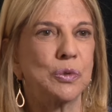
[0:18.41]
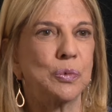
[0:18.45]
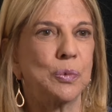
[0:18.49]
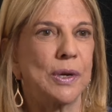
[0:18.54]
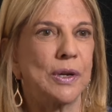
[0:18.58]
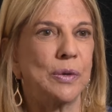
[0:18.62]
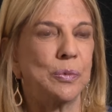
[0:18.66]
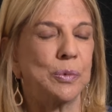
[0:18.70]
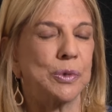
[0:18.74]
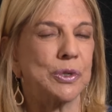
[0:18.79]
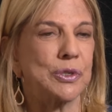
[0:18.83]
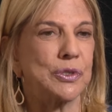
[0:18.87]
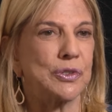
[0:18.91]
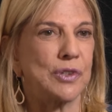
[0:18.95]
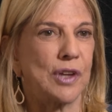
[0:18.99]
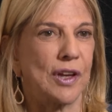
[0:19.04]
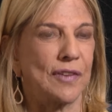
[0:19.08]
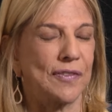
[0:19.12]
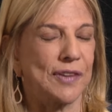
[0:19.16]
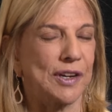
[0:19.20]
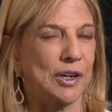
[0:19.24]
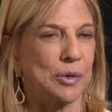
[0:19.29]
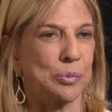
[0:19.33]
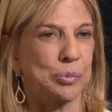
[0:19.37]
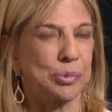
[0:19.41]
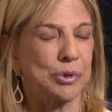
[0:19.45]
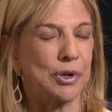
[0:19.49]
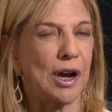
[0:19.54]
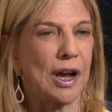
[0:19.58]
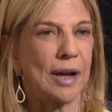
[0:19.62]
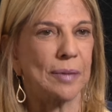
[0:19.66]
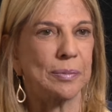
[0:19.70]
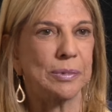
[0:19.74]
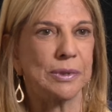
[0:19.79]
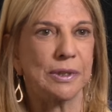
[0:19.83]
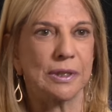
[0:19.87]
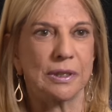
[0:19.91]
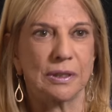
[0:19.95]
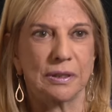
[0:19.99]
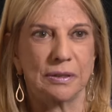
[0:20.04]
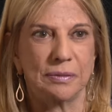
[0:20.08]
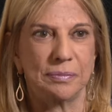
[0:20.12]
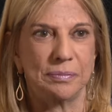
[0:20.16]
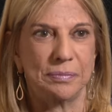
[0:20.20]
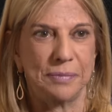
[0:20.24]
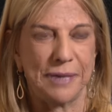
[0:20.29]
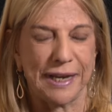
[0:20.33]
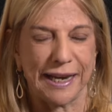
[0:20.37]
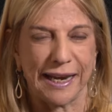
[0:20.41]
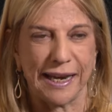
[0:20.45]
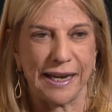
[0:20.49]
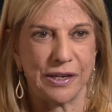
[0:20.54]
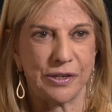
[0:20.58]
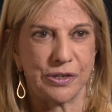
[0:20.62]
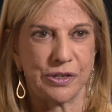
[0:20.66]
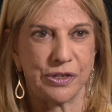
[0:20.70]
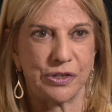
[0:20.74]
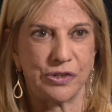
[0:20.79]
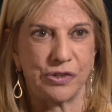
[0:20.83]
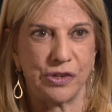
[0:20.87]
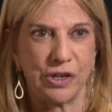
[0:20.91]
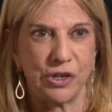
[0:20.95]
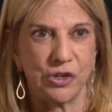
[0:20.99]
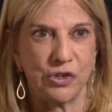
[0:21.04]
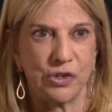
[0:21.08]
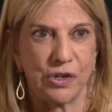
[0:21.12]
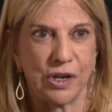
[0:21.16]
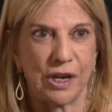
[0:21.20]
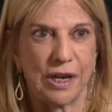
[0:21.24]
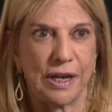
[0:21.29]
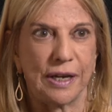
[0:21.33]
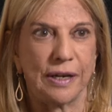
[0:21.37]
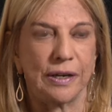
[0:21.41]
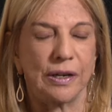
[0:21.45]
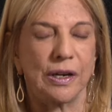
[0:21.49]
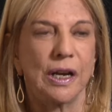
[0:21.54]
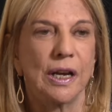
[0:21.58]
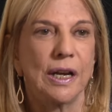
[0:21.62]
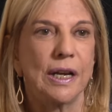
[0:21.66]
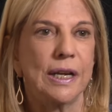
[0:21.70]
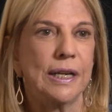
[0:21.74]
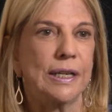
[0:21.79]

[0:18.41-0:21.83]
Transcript: when we're solving a problem, making a decision,